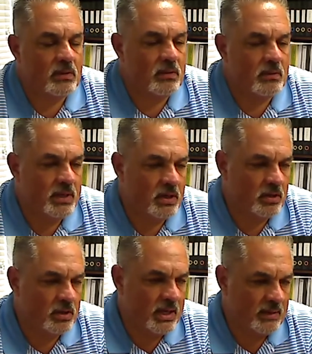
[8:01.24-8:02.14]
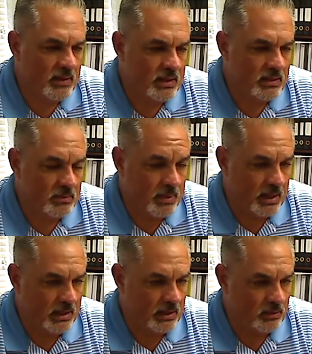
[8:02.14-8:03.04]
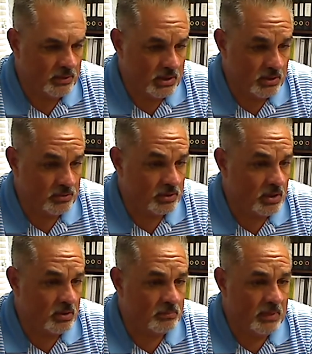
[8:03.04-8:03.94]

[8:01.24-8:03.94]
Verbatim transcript: the big hurricane that hit the panhandle years ago,